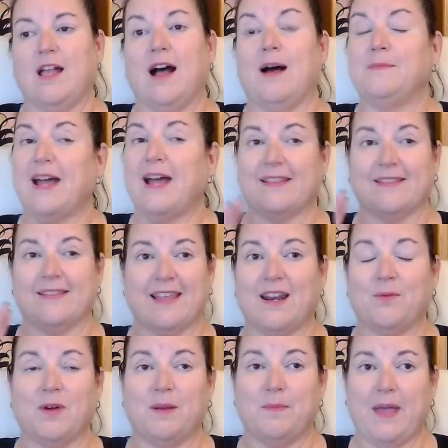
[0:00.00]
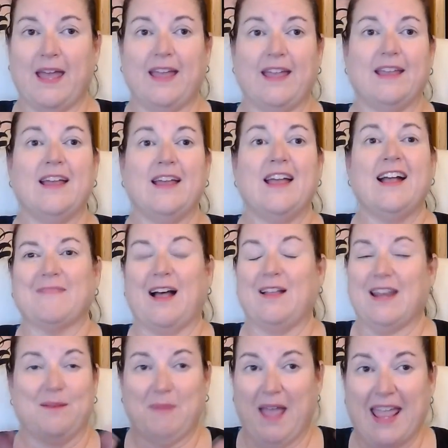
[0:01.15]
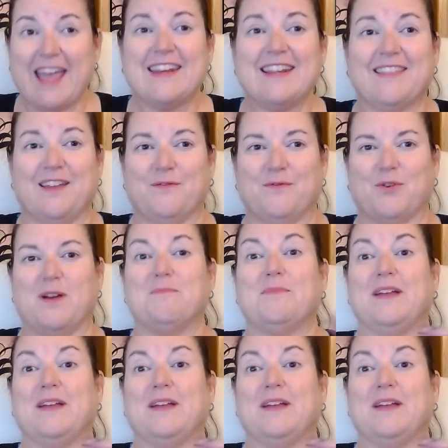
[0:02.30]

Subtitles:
I'm not saying I want to I'd pay anything for it,